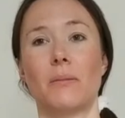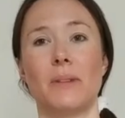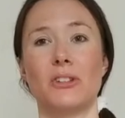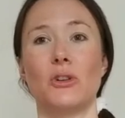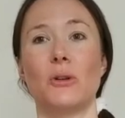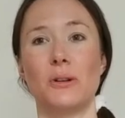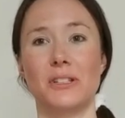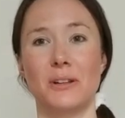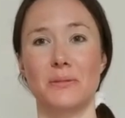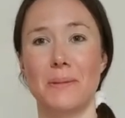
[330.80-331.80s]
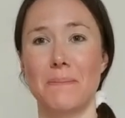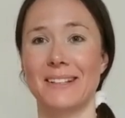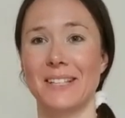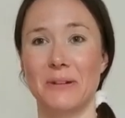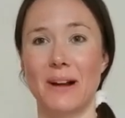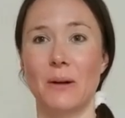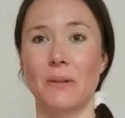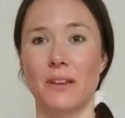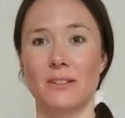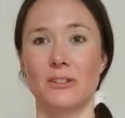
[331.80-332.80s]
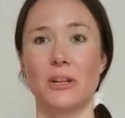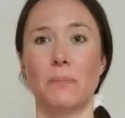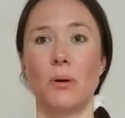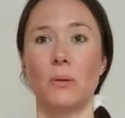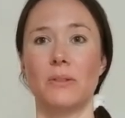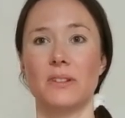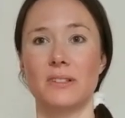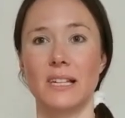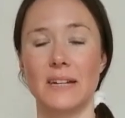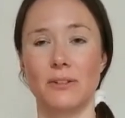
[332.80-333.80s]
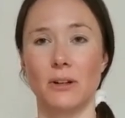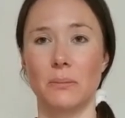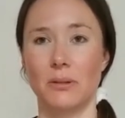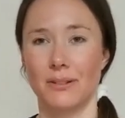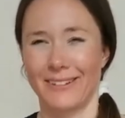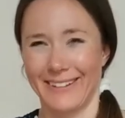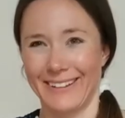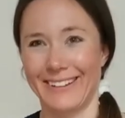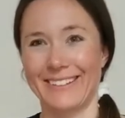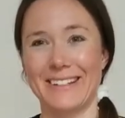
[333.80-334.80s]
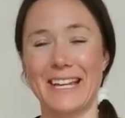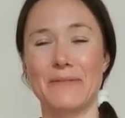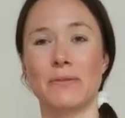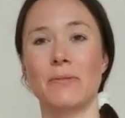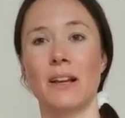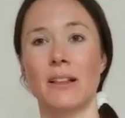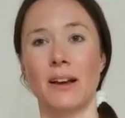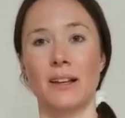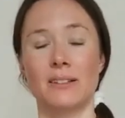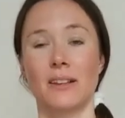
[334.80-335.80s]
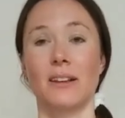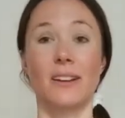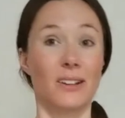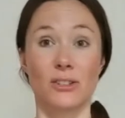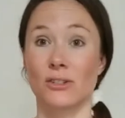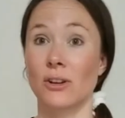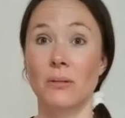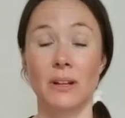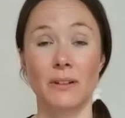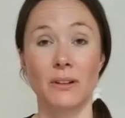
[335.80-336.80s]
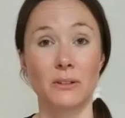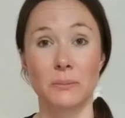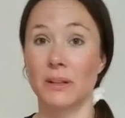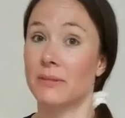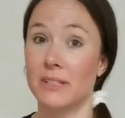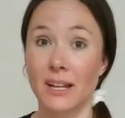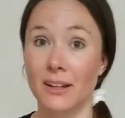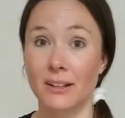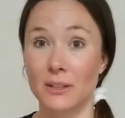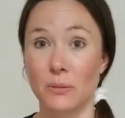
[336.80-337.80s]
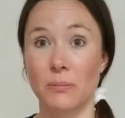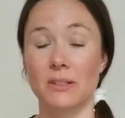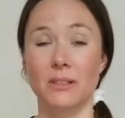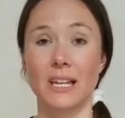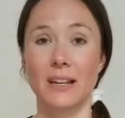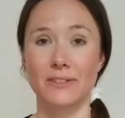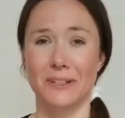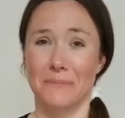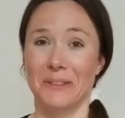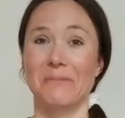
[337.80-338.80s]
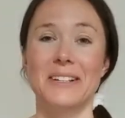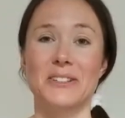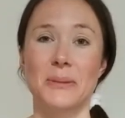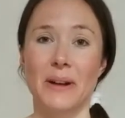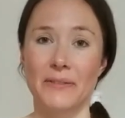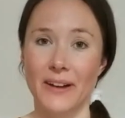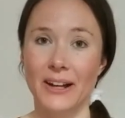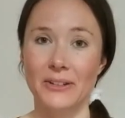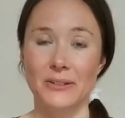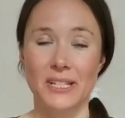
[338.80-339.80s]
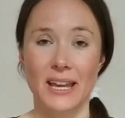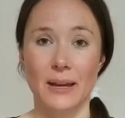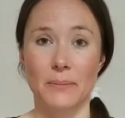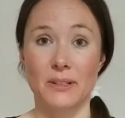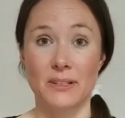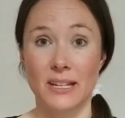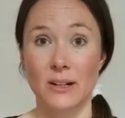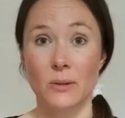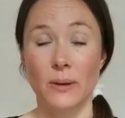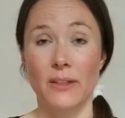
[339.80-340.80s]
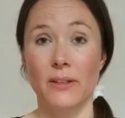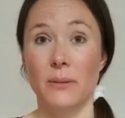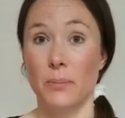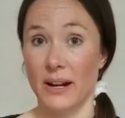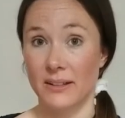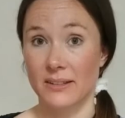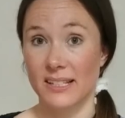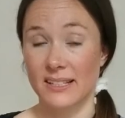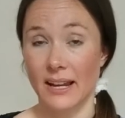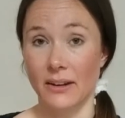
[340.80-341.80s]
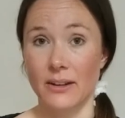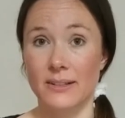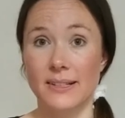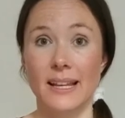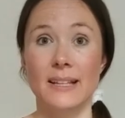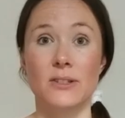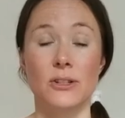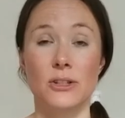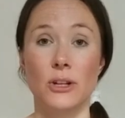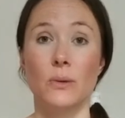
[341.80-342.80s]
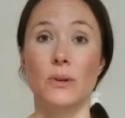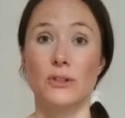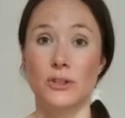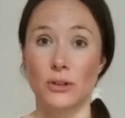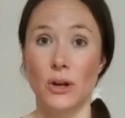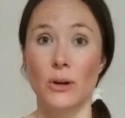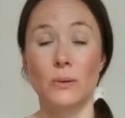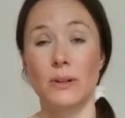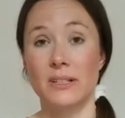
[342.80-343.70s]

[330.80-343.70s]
My daughter's been messing around with it, so she pulled the sleeve up. Didn't even realise. Sorry if I looked a bit ridiculous with my sleeves. So my final tip to deal with pregnancy sickness is to do slow,